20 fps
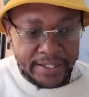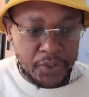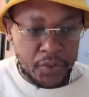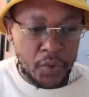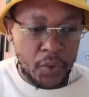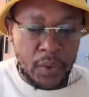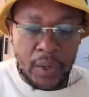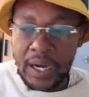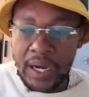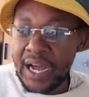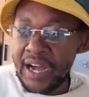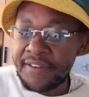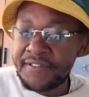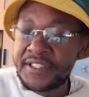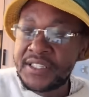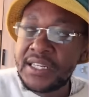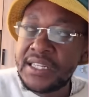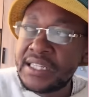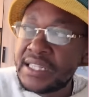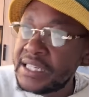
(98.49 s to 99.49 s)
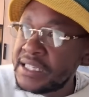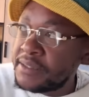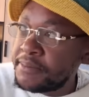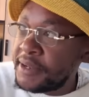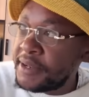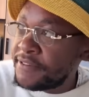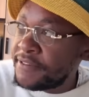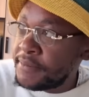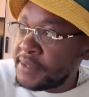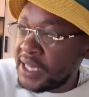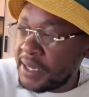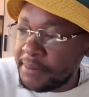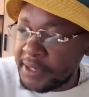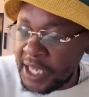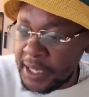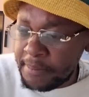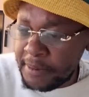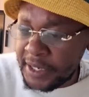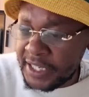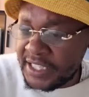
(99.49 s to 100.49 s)
So I've seen this man from the
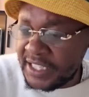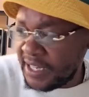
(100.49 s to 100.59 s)
MK party.